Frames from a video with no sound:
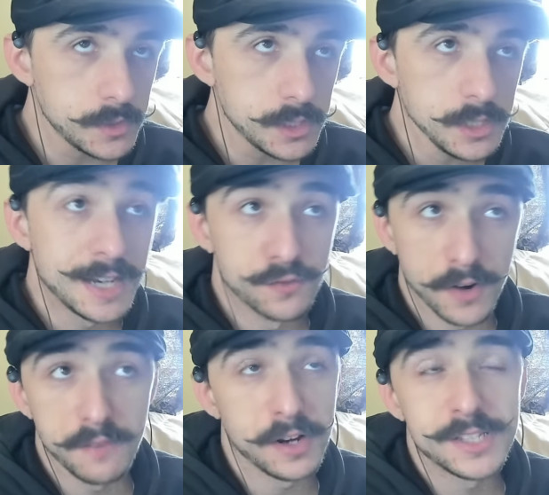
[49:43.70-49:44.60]
And it's very,
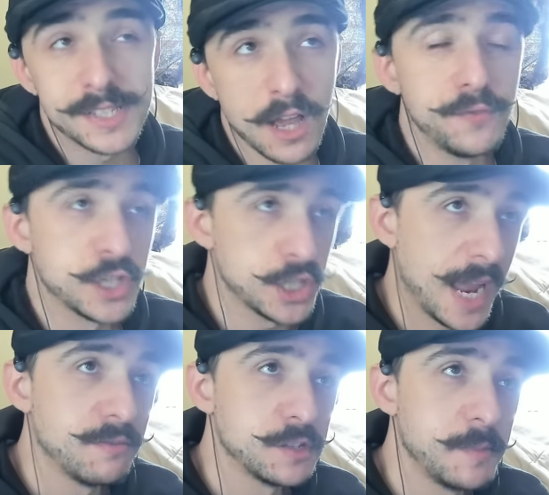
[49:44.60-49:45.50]
very selfish to
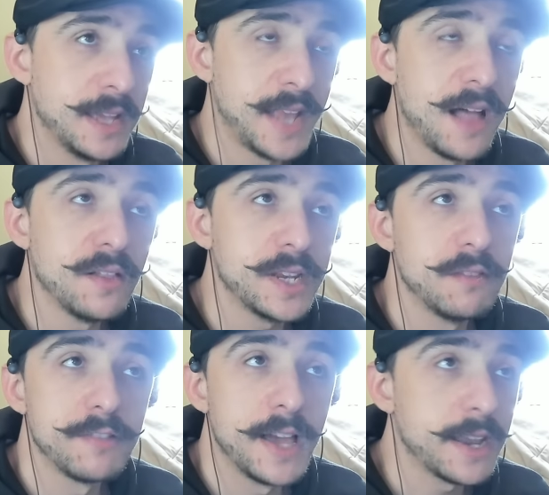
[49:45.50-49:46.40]
have this mentality
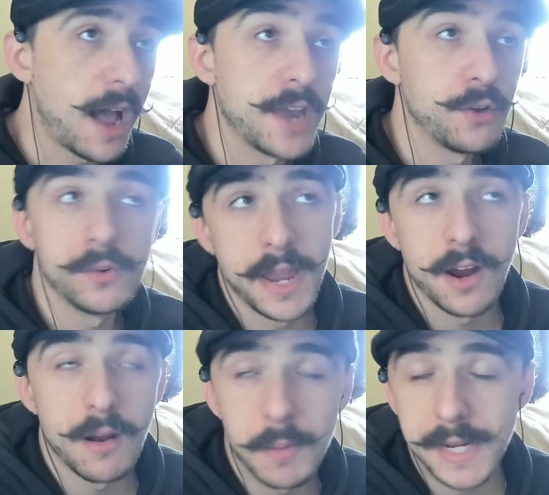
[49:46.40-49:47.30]
of like, I don't care,
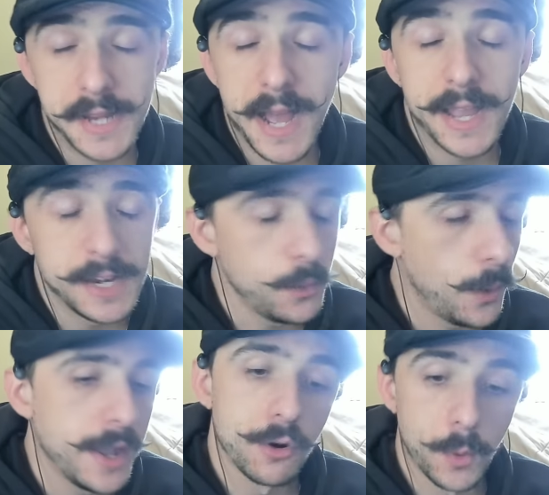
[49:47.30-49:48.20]
I'm gonna die
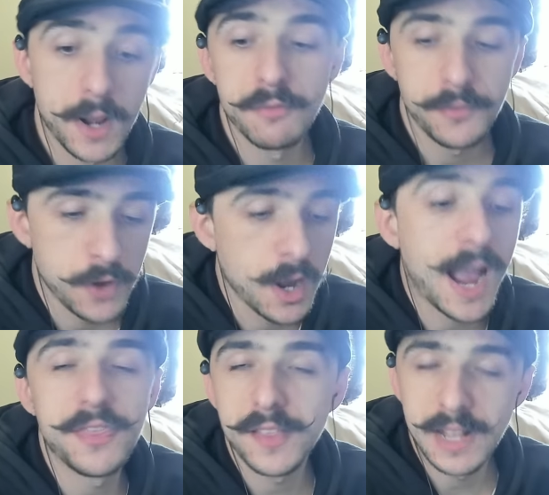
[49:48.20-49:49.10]
anyway, or whatever the fuck.
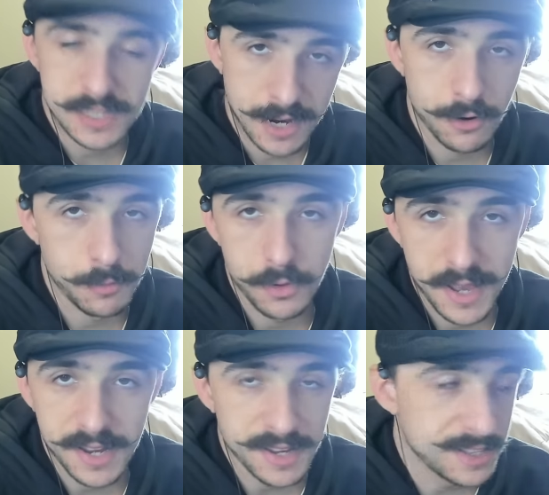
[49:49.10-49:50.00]
I think that's terrible.
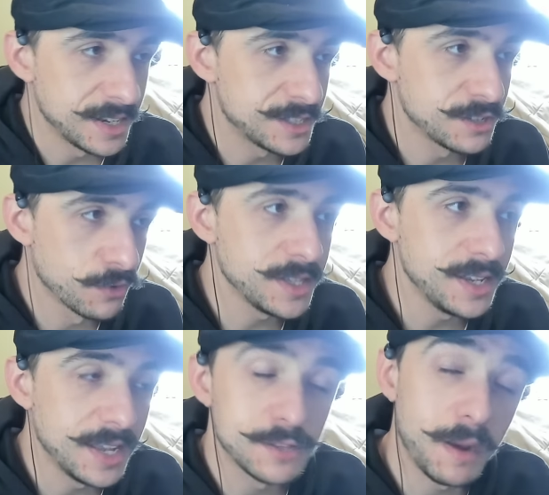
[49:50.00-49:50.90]
Like, it's it's really
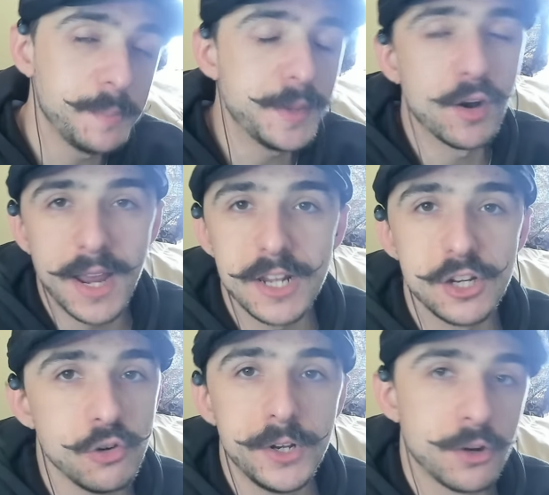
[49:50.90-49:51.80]
it might be okay to
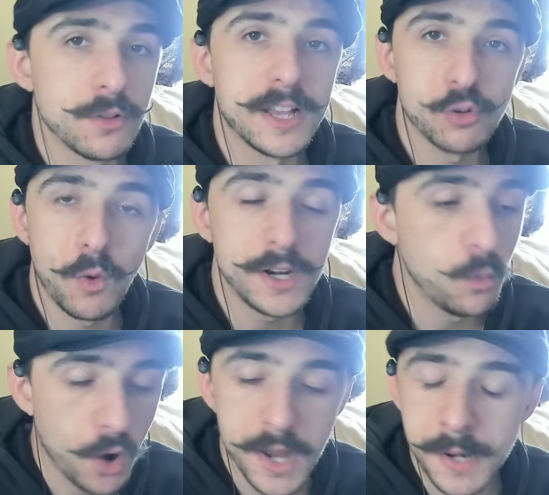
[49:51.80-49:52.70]
do when you're like
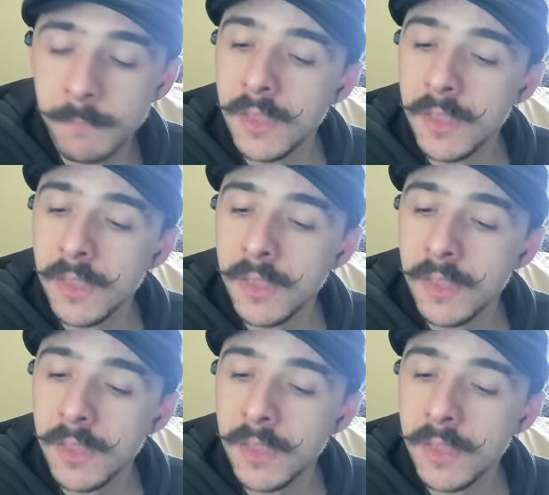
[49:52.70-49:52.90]
21,